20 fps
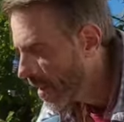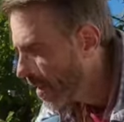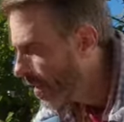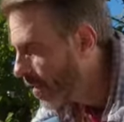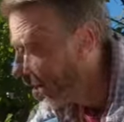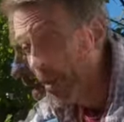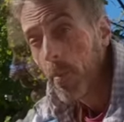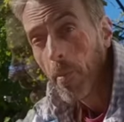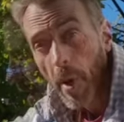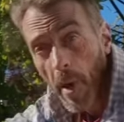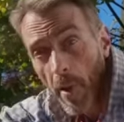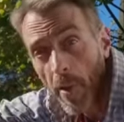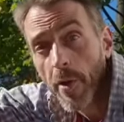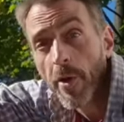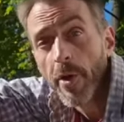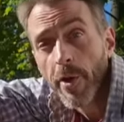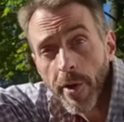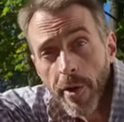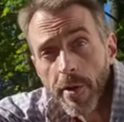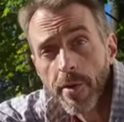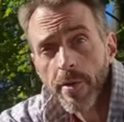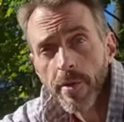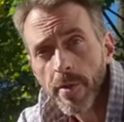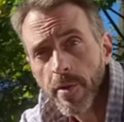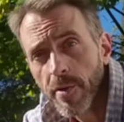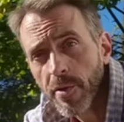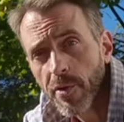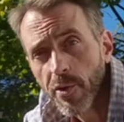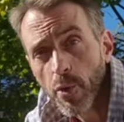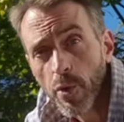from other
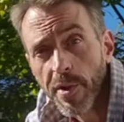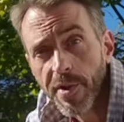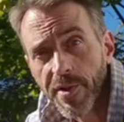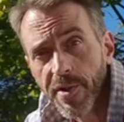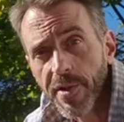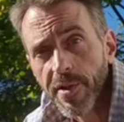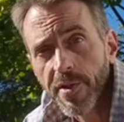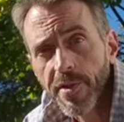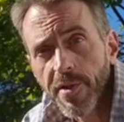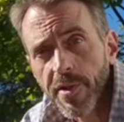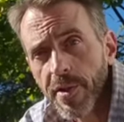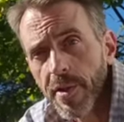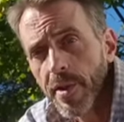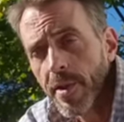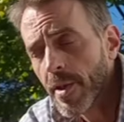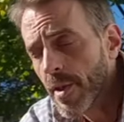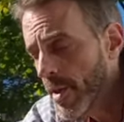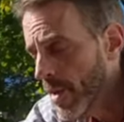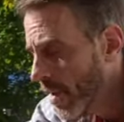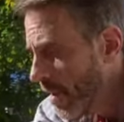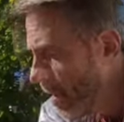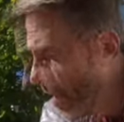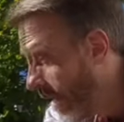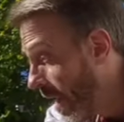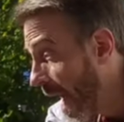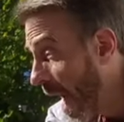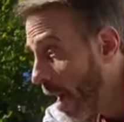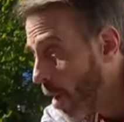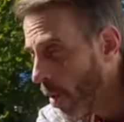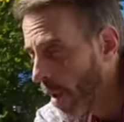sources
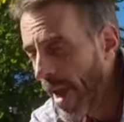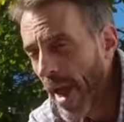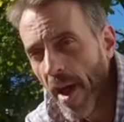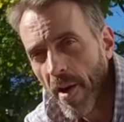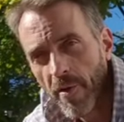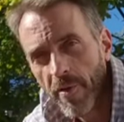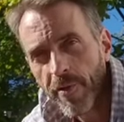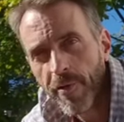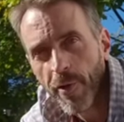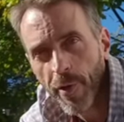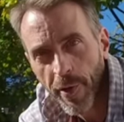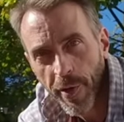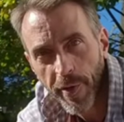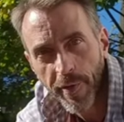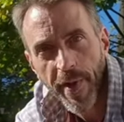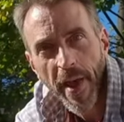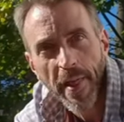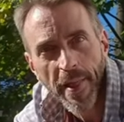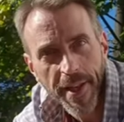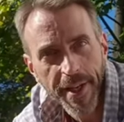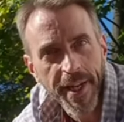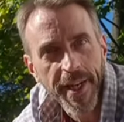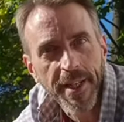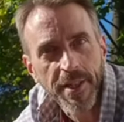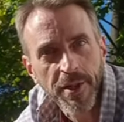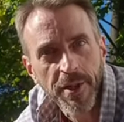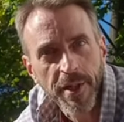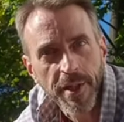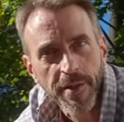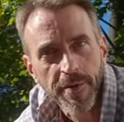now have further
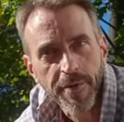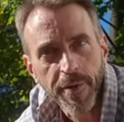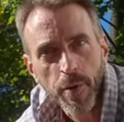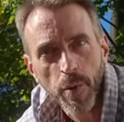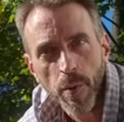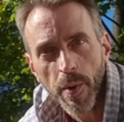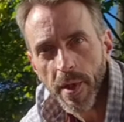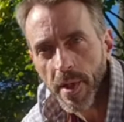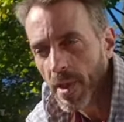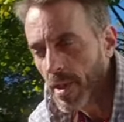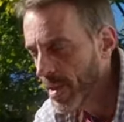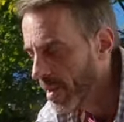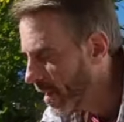validation, if you will.